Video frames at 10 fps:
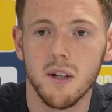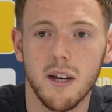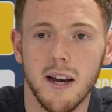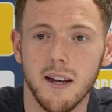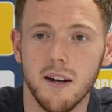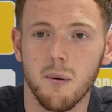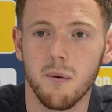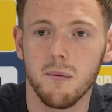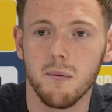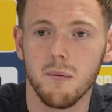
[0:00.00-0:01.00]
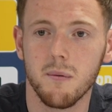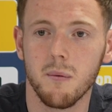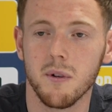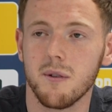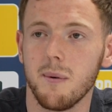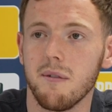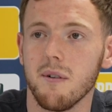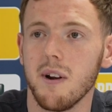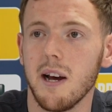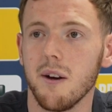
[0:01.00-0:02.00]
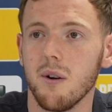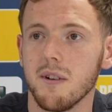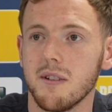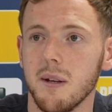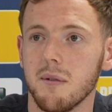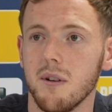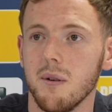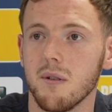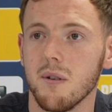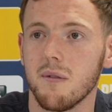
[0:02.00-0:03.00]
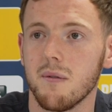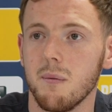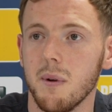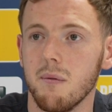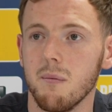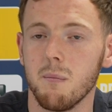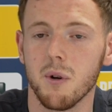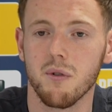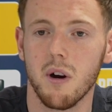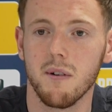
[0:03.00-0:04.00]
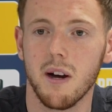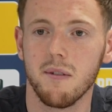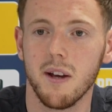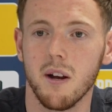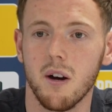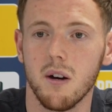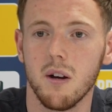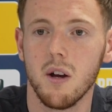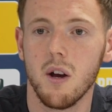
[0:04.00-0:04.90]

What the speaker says: Yeah, you don't want to ever rely on other teams to do stuff. We'd much rather have it in our